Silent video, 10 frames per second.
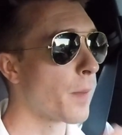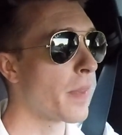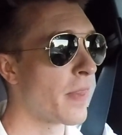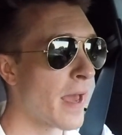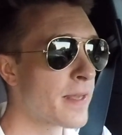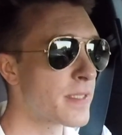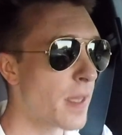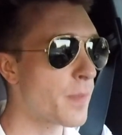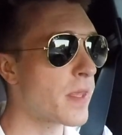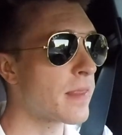That is
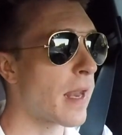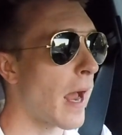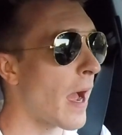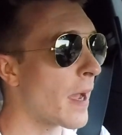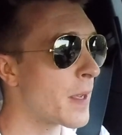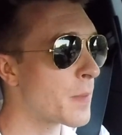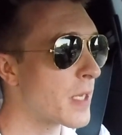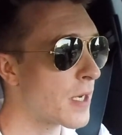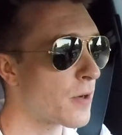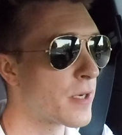something that I
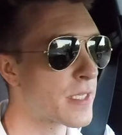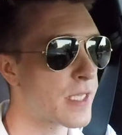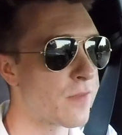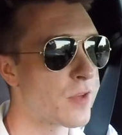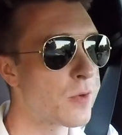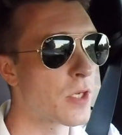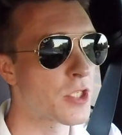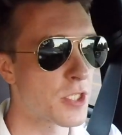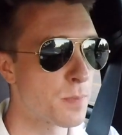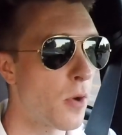am curious if you could
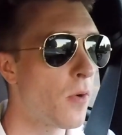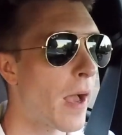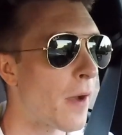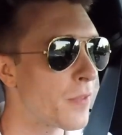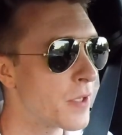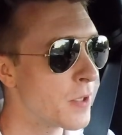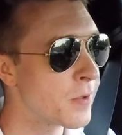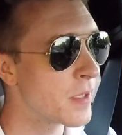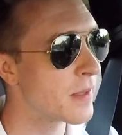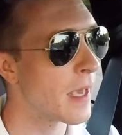just pull out the
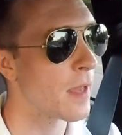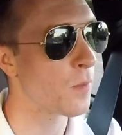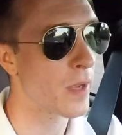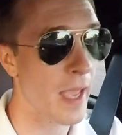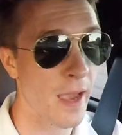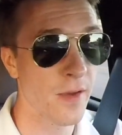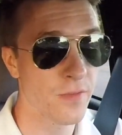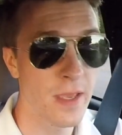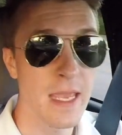unit that we have